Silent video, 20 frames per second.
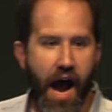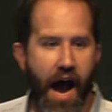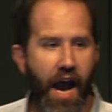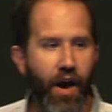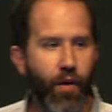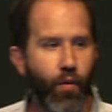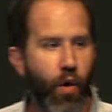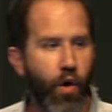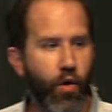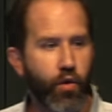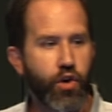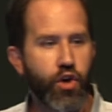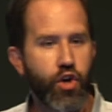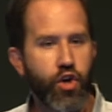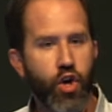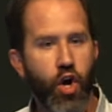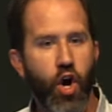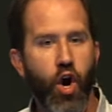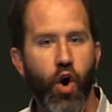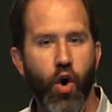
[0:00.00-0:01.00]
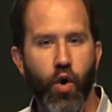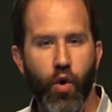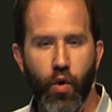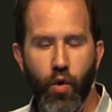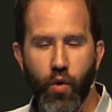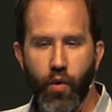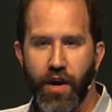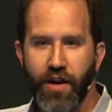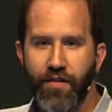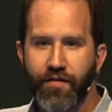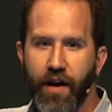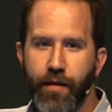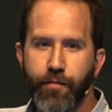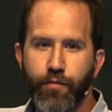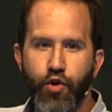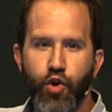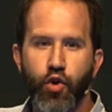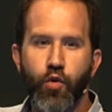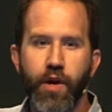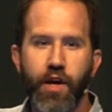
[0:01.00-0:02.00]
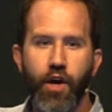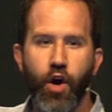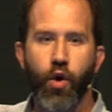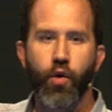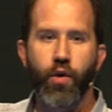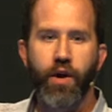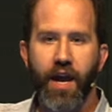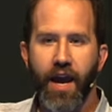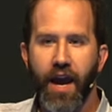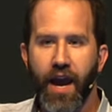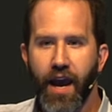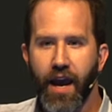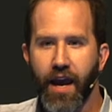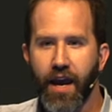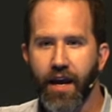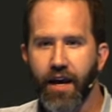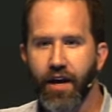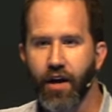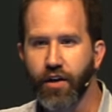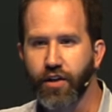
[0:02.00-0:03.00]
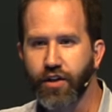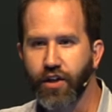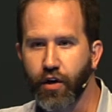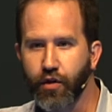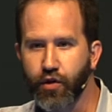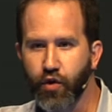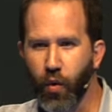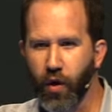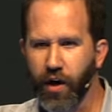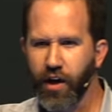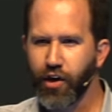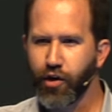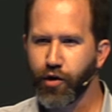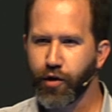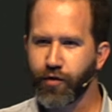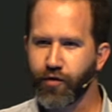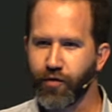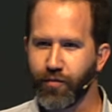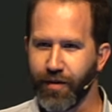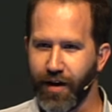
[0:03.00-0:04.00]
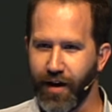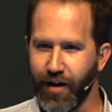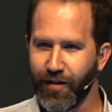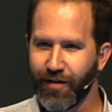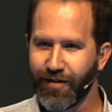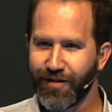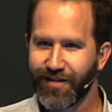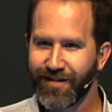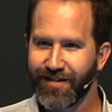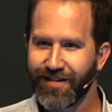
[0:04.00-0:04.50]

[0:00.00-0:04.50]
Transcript: I won't know if I'm doing okay until 20 years from now,